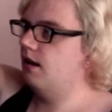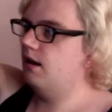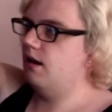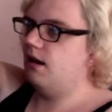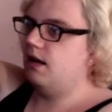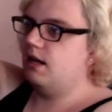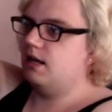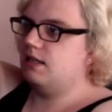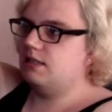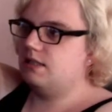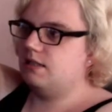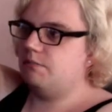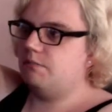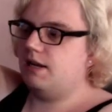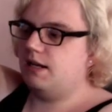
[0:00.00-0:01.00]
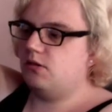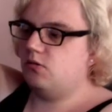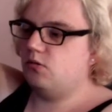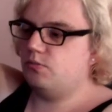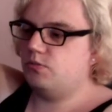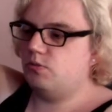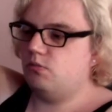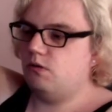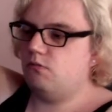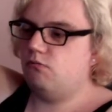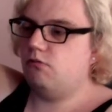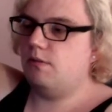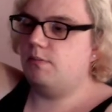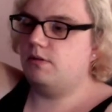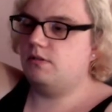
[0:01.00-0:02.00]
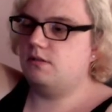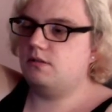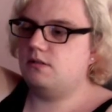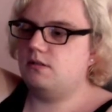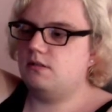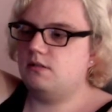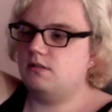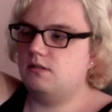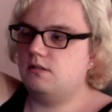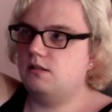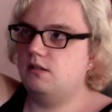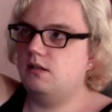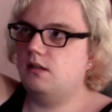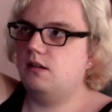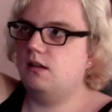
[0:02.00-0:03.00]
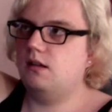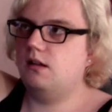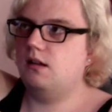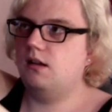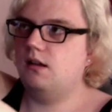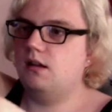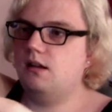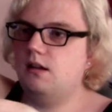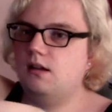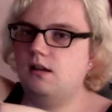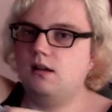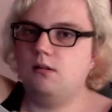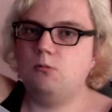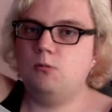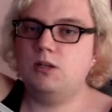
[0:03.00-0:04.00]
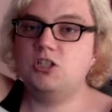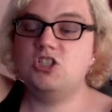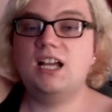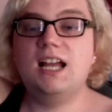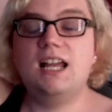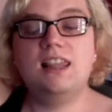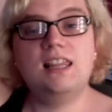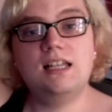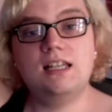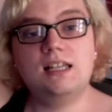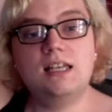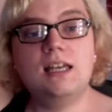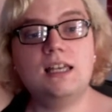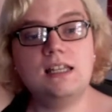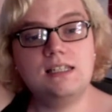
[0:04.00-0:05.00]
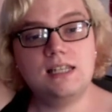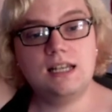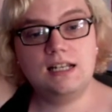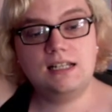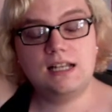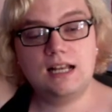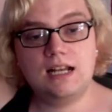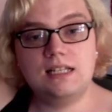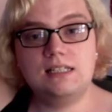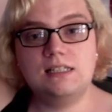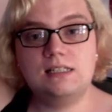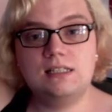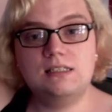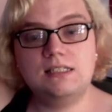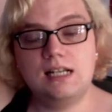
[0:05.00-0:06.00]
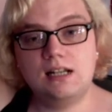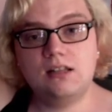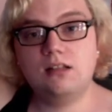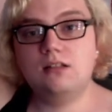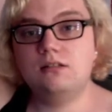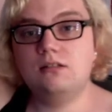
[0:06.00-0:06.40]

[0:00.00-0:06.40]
and mine comes with ribbons, which I think gives it a nice delicate